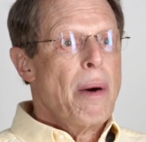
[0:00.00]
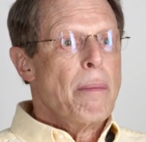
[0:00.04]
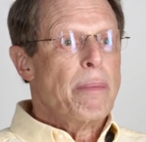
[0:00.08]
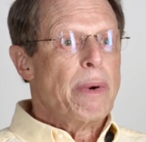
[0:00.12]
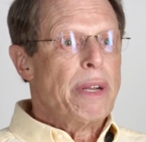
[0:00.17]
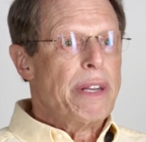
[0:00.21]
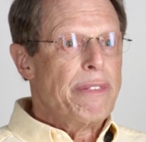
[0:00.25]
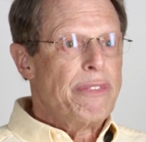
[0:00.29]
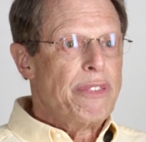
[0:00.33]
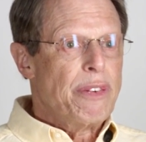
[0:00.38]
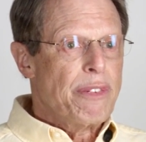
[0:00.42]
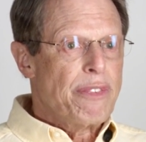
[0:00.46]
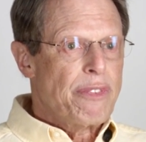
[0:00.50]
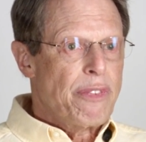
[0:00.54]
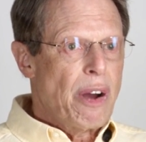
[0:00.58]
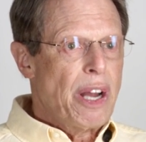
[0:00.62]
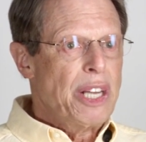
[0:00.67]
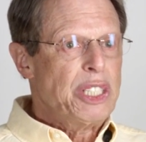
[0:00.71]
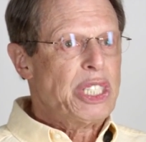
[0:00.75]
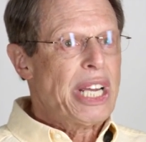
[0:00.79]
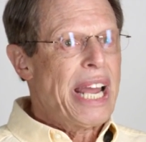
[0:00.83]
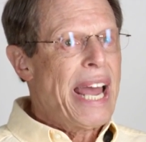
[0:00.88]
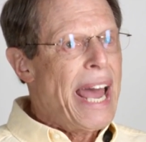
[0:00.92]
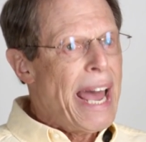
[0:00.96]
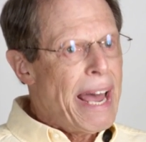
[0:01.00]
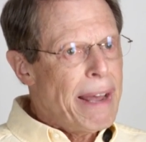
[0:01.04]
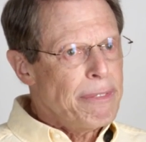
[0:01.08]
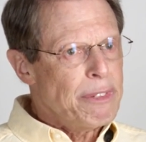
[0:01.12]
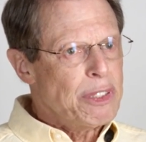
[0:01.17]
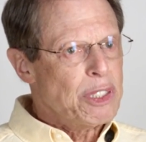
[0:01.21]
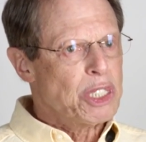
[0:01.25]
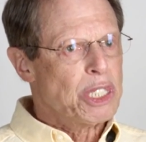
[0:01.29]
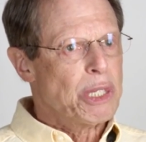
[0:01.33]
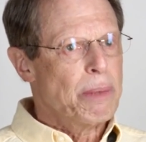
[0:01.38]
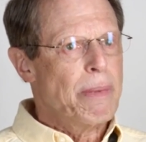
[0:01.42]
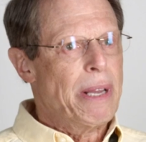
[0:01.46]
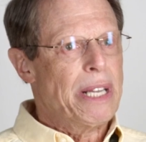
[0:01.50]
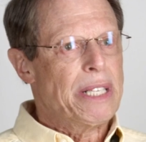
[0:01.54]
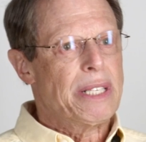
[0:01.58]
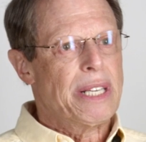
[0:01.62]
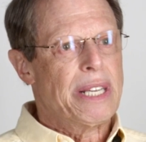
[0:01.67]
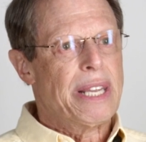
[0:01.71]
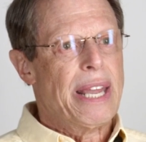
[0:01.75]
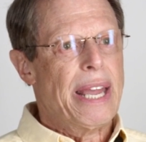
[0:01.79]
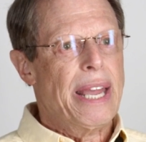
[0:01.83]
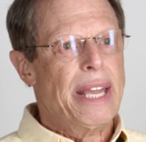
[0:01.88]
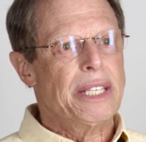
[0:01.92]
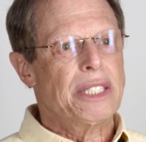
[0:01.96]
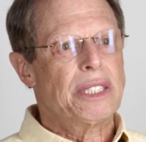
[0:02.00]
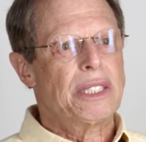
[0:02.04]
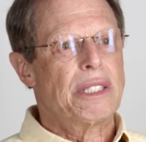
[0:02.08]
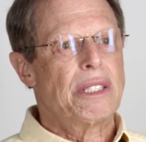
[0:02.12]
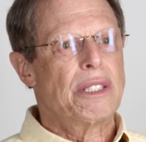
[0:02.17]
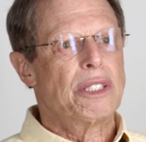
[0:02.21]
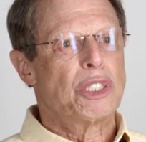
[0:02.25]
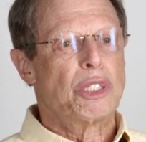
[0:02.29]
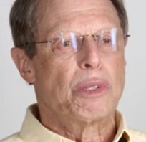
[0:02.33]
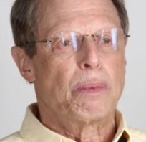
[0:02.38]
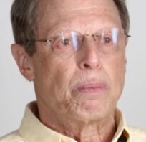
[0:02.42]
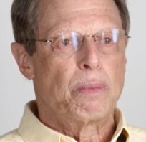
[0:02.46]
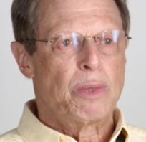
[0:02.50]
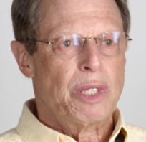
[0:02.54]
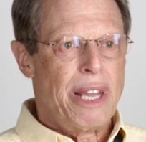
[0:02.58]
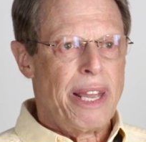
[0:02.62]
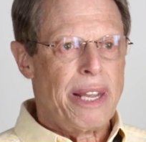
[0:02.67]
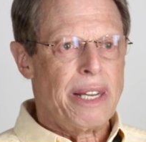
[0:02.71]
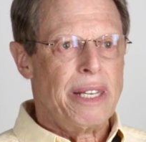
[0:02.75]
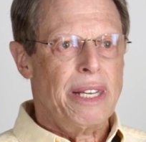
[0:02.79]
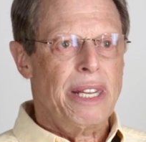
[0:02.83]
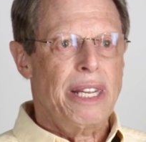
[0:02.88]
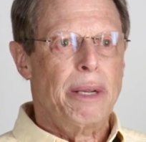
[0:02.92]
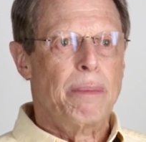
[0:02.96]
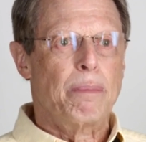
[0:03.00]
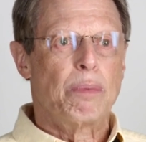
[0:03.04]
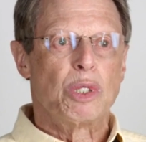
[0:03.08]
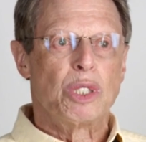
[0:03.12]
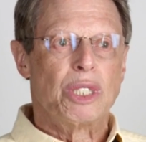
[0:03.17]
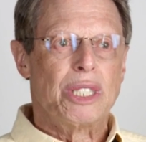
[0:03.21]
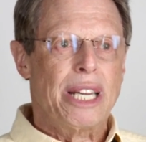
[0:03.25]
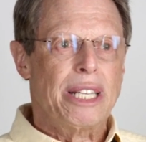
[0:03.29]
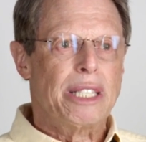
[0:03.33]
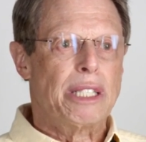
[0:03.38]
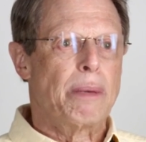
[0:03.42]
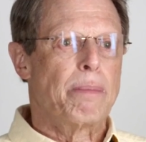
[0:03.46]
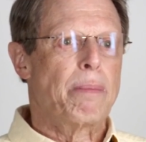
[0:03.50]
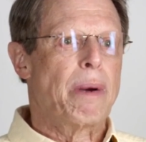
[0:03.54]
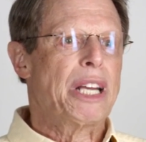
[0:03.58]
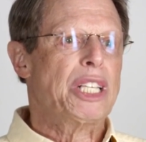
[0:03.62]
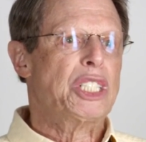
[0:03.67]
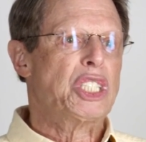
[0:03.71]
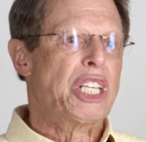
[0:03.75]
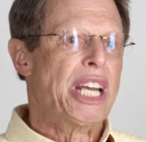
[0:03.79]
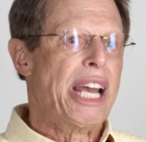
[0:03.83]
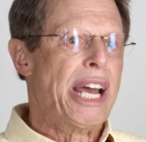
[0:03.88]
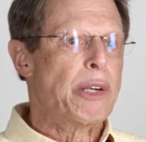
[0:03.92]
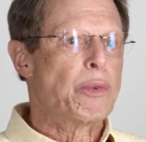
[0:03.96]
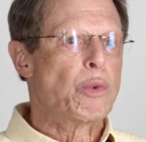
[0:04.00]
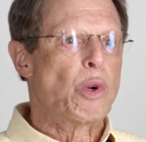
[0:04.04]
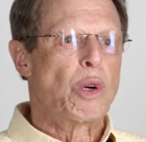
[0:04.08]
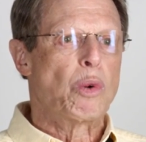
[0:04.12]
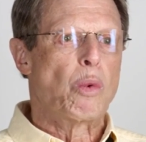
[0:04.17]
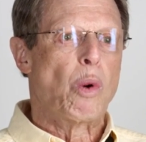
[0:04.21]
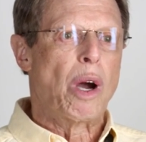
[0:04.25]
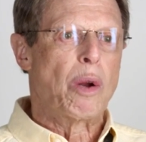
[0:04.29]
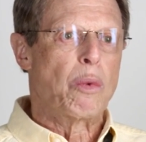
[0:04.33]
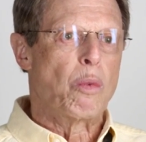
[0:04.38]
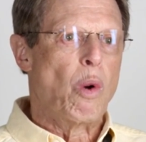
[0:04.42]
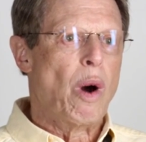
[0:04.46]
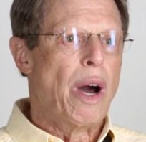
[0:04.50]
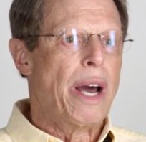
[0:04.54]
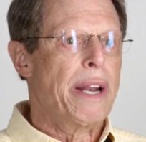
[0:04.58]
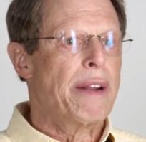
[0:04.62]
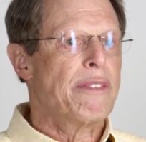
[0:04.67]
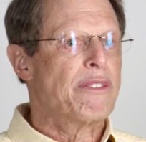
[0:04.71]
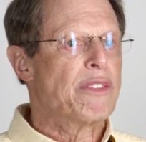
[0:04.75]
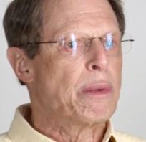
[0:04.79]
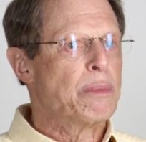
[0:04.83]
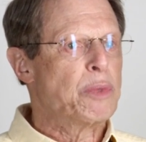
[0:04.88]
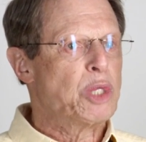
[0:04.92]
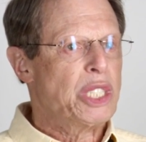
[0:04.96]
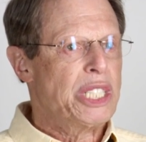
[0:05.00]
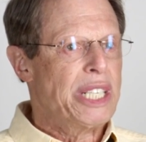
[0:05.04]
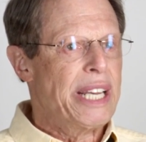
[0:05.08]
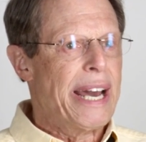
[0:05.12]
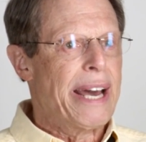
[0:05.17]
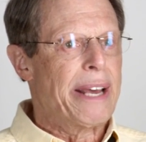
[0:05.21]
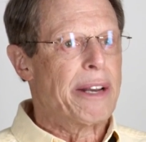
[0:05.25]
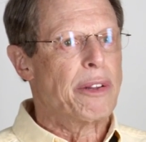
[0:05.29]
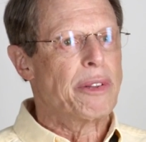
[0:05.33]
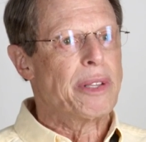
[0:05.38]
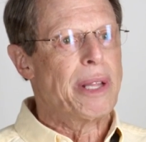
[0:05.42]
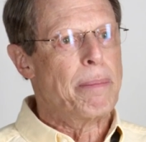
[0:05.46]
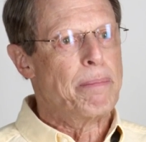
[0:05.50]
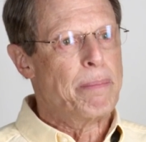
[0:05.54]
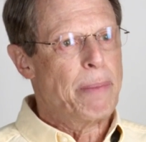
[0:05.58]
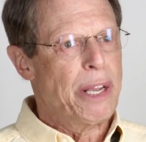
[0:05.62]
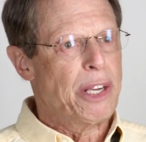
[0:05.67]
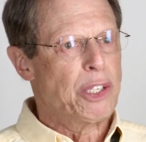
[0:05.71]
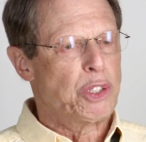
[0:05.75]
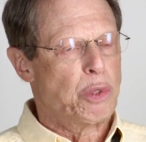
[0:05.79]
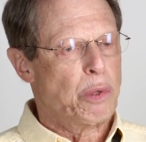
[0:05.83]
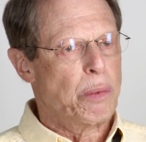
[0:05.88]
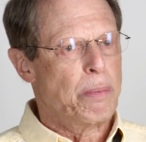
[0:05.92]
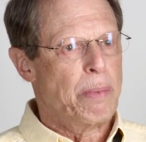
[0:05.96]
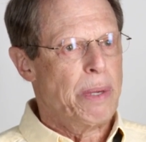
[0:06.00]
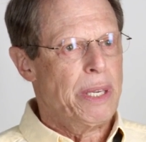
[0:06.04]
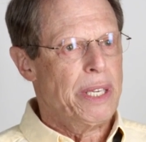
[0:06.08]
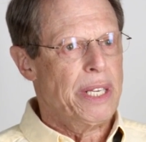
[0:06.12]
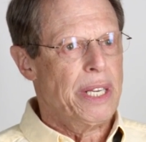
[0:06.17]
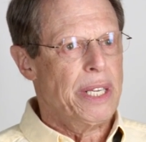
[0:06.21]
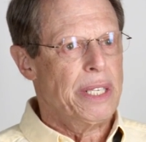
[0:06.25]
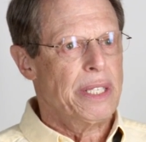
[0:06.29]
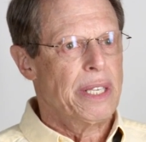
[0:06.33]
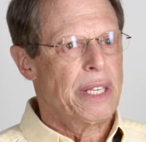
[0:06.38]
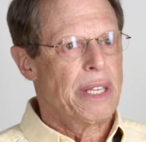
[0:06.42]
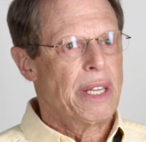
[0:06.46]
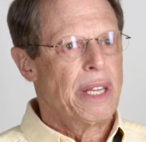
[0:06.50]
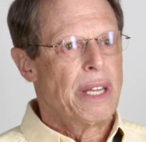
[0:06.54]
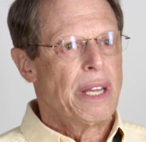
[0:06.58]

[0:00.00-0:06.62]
But if you find you have to cement a case, there's a technique presented by Chad Wadwani from Seattle that bears repeating.